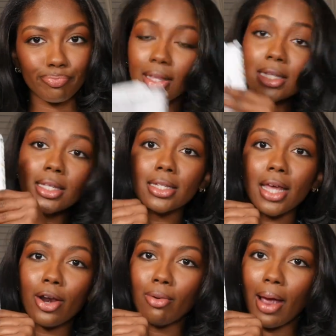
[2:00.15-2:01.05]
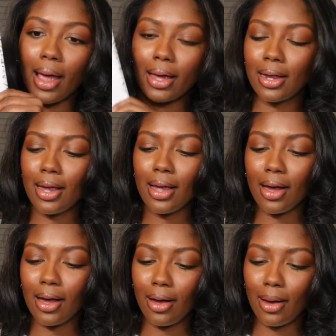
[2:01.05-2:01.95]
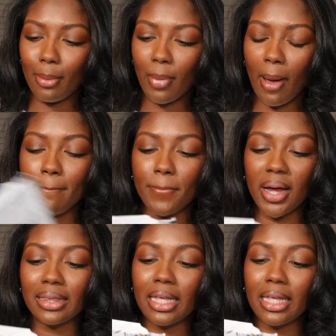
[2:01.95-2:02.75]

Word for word: This looks kind of raggedy, um, but